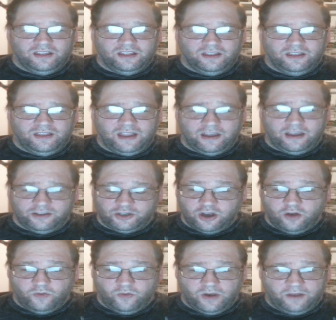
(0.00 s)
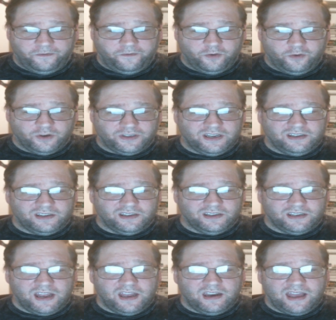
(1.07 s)
Now, the show ran for 4 seasons
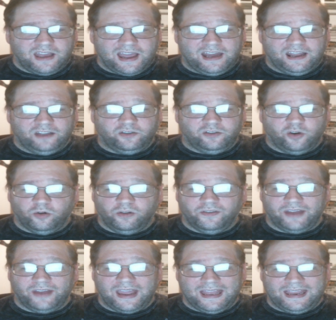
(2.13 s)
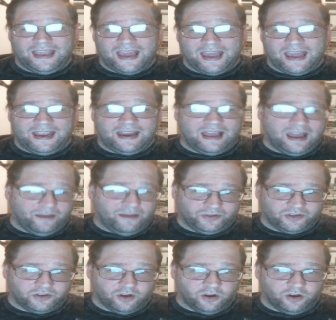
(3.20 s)
and had a total of 88
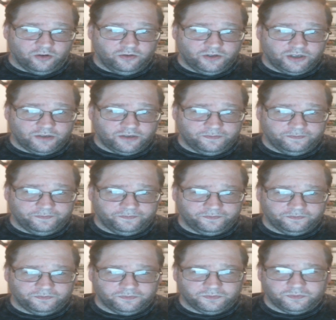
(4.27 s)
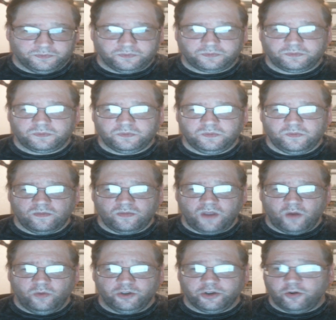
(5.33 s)
episodes.
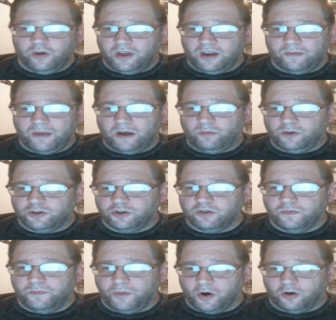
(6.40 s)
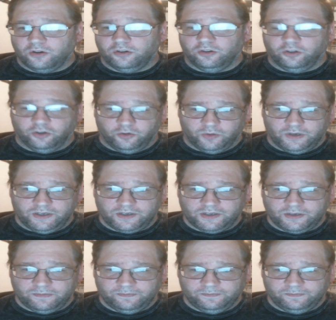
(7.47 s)
It was created by Richard Barton Lewis